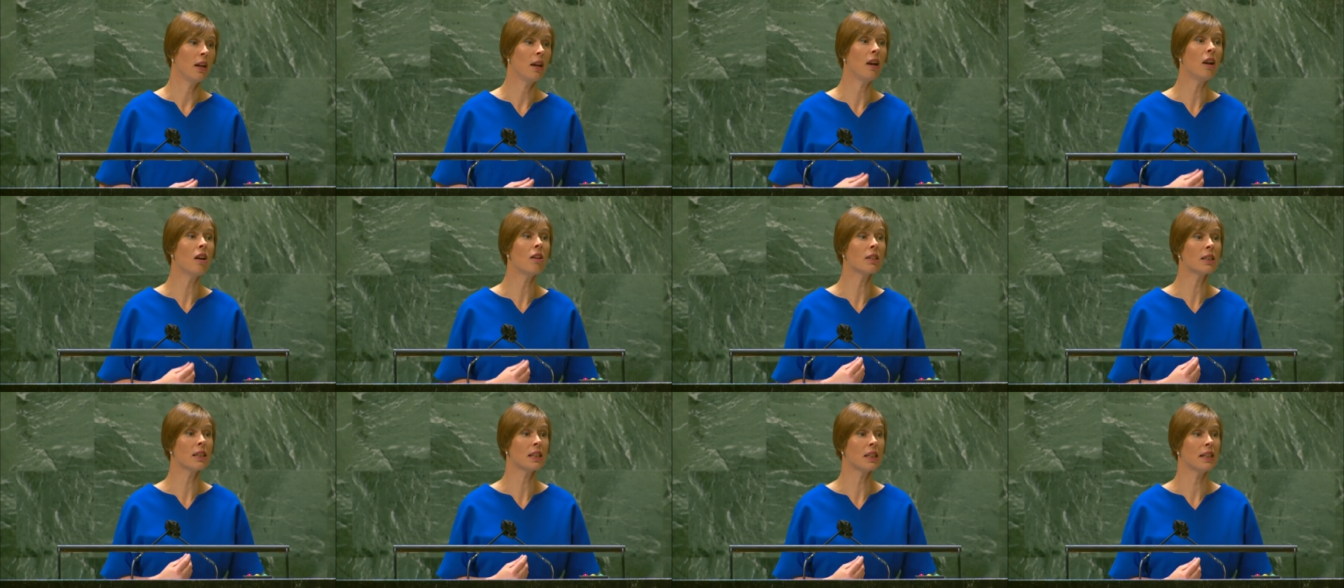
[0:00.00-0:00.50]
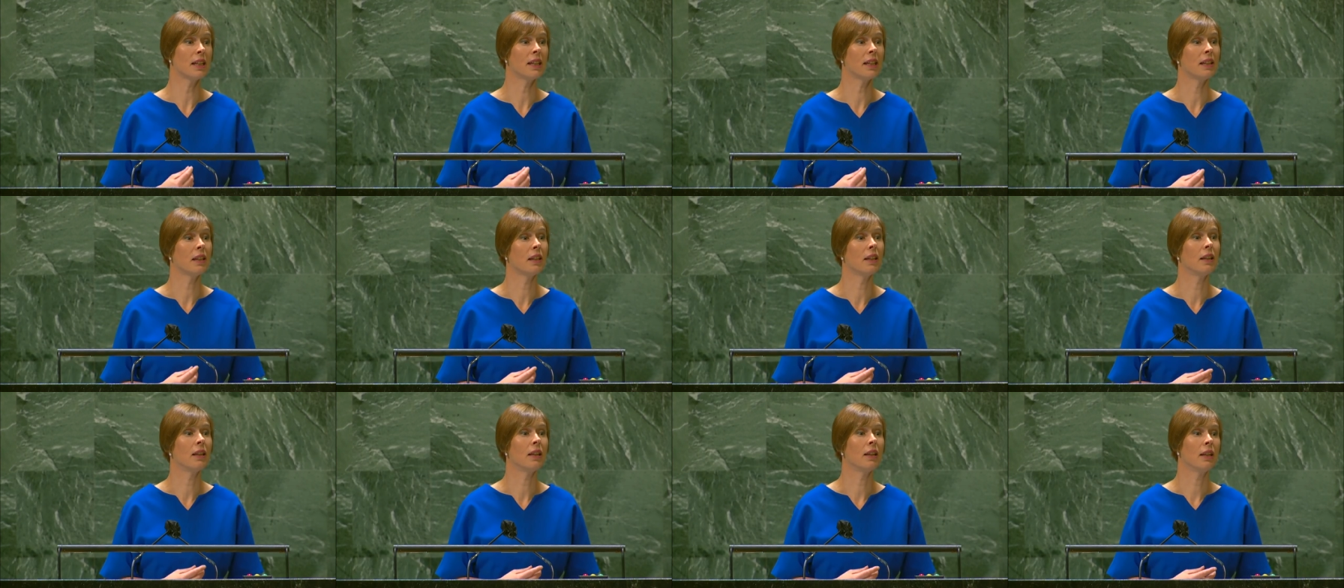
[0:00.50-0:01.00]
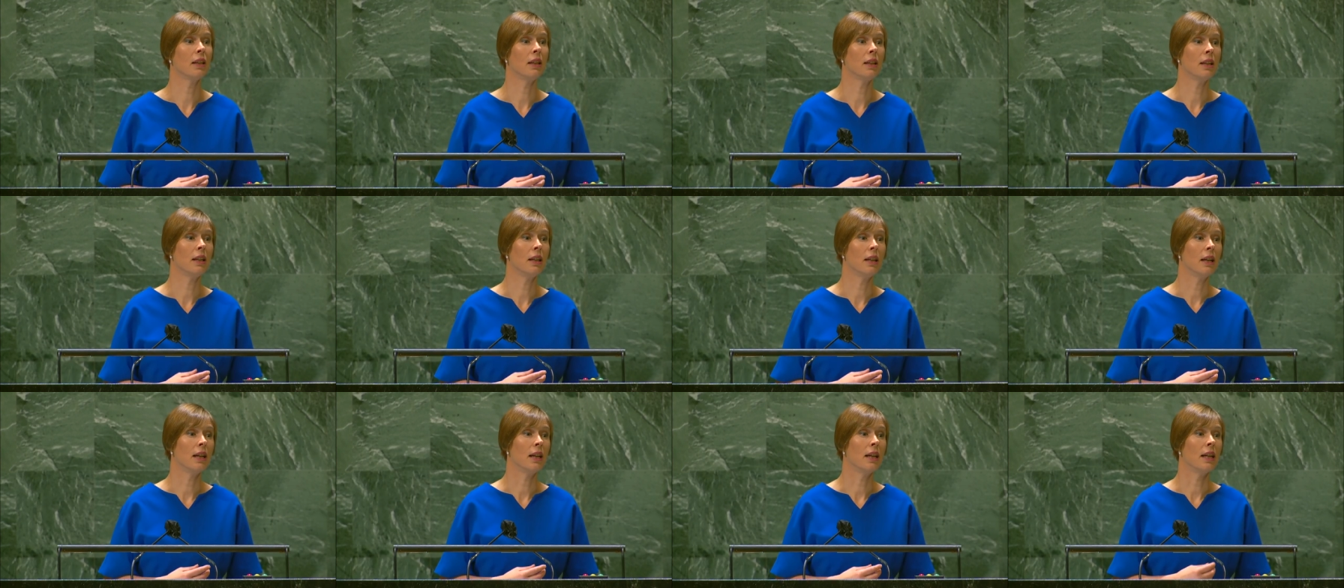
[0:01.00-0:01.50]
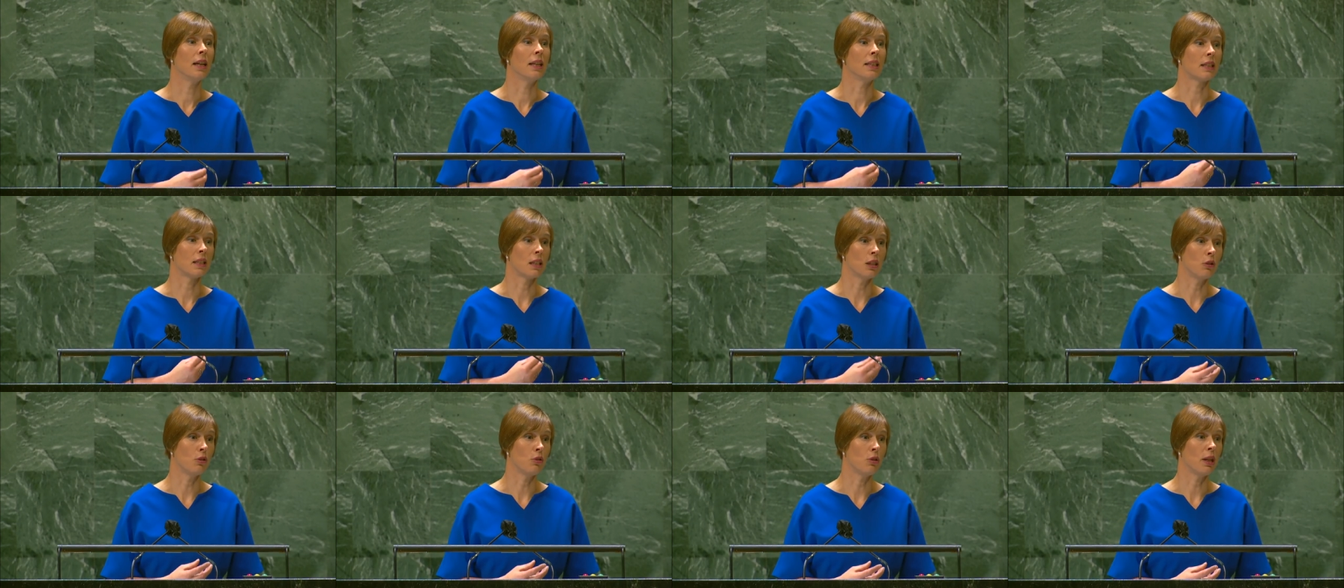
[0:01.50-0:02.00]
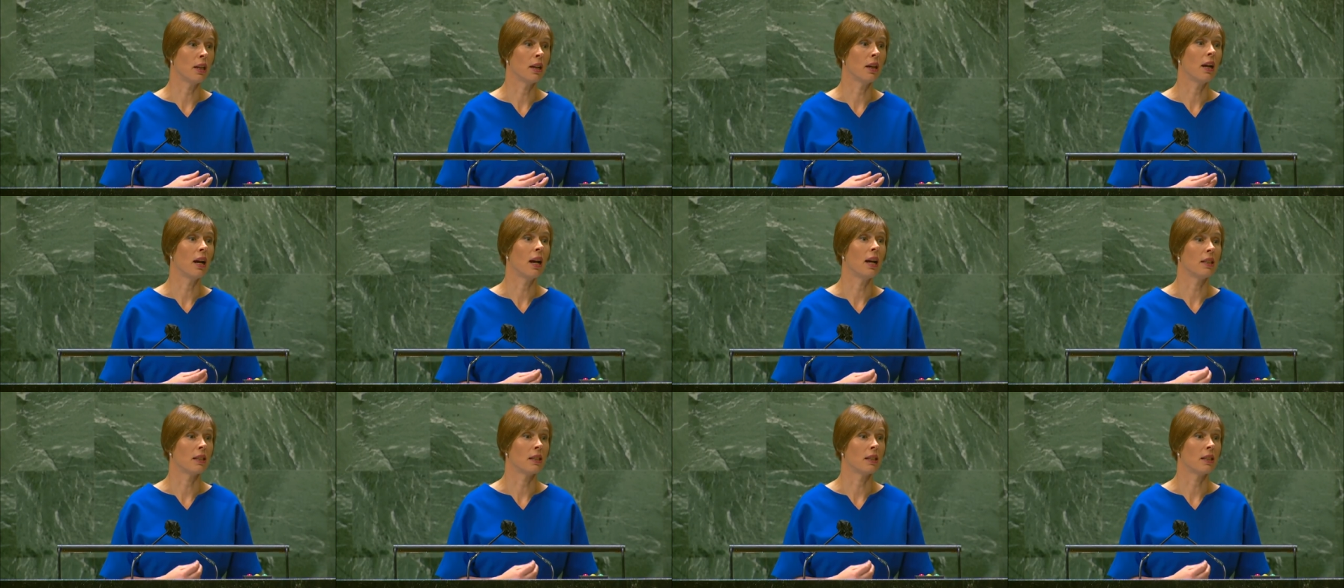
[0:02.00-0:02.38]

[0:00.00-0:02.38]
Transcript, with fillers: last year Estonia,